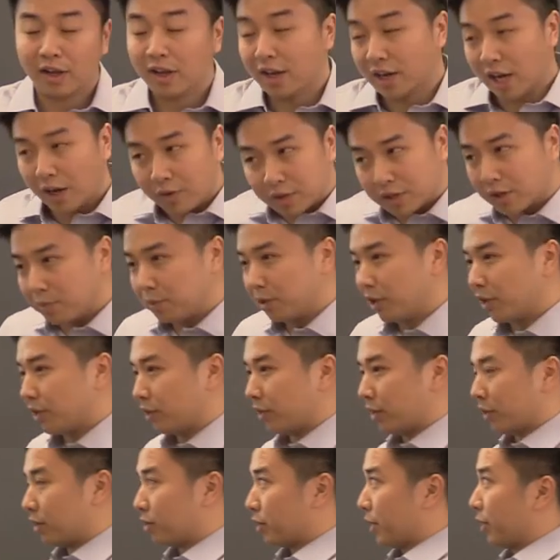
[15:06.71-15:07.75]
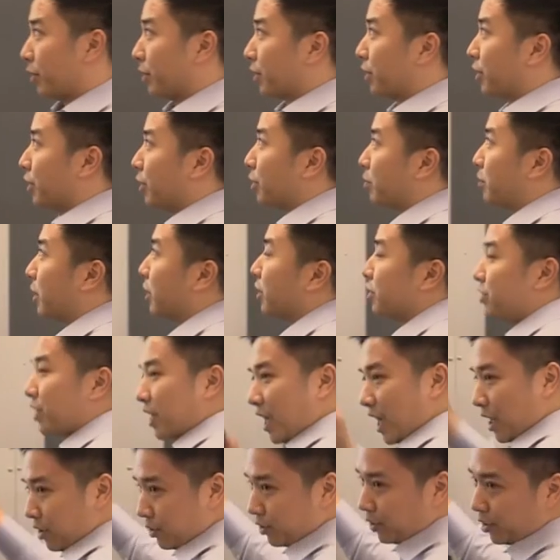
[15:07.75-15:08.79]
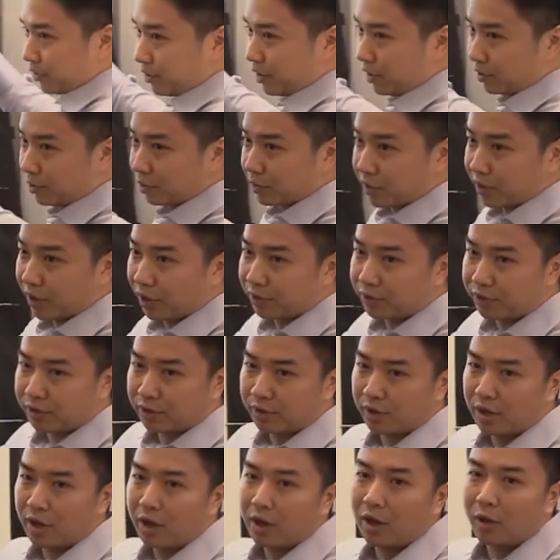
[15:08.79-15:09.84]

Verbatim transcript: And I would completely agree with you because you can't trust these results.